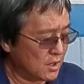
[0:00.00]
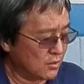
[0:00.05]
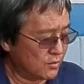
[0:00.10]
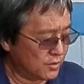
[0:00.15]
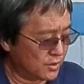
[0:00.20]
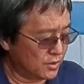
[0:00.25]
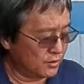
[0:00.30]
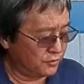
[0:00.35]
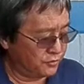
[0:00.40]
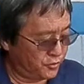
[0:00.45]

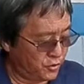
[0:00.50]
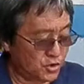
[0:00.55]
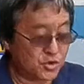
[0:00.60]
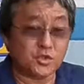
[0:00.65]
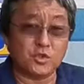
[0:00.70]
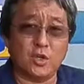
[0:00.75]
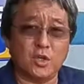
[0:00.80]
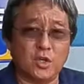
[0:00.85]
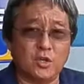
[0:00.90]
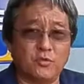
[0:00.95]
We're going to first
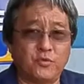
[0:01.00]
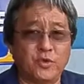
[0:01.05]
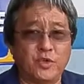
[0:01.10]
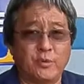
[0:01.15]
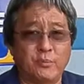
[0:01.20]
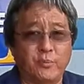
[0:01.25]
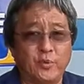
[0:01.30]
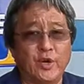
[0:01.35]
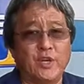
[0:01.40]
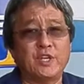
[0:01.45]
start off with
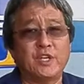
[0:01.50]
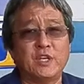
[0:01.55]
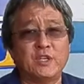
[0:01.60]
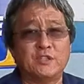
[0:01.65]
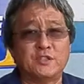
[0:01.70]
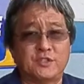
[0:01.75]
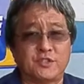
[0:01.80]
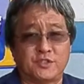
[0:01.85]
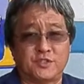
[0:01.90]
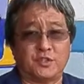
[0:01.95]
the braking
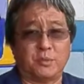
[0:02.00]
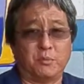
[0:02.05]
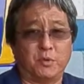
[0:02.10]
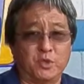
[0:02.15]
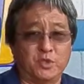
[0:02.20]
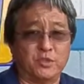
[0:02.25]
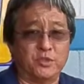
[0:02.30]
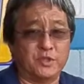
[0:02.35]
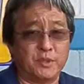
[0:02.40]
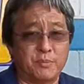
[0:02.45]
system
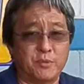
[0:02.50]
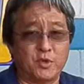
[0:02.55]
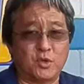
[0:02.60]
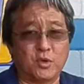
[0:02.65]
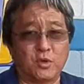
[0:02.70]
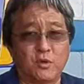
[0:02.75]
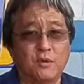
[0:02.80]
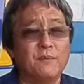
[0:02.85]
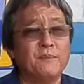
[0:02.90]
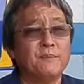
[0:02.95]
on your typical